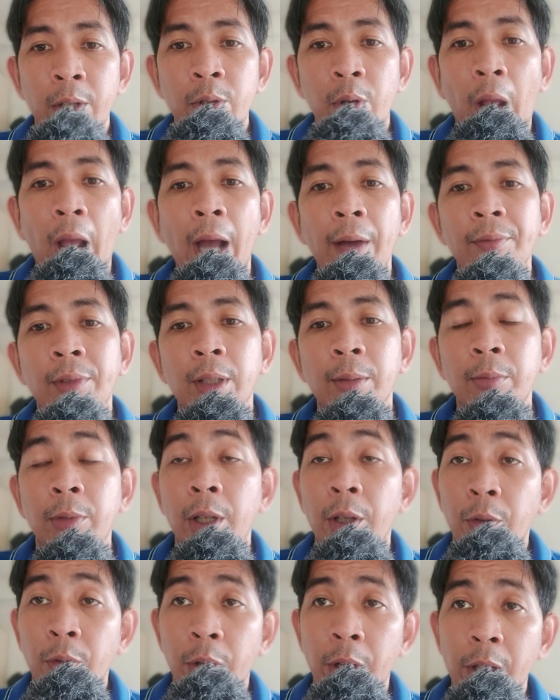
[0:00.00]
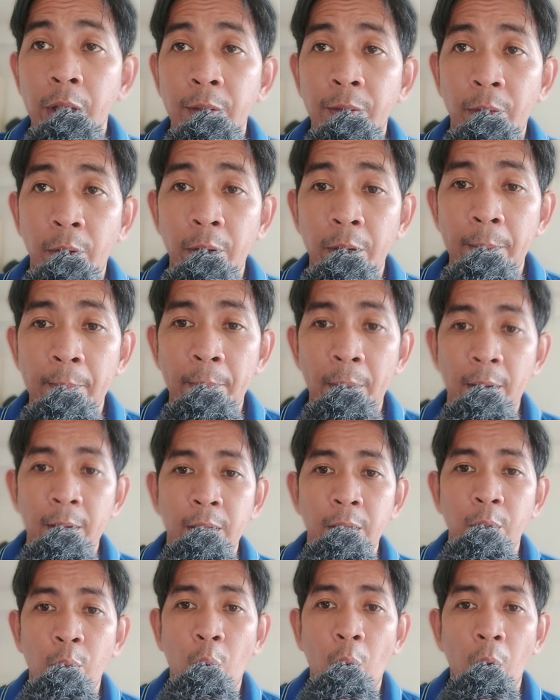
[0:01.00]
to have them get ready for an
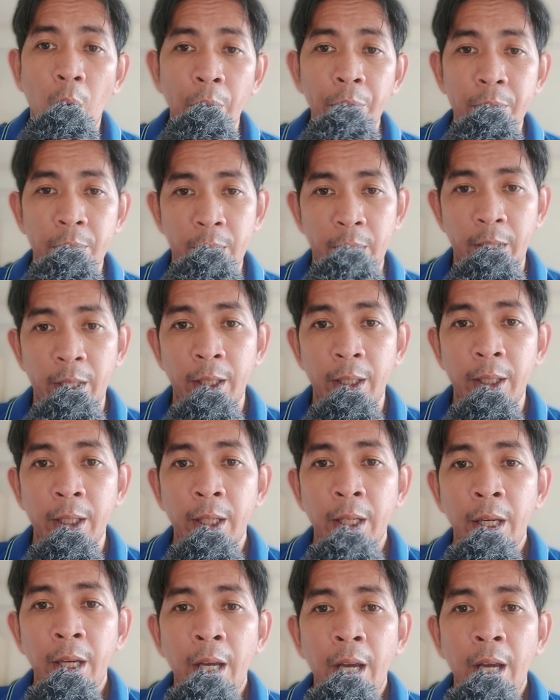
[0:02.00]
impending quarantine.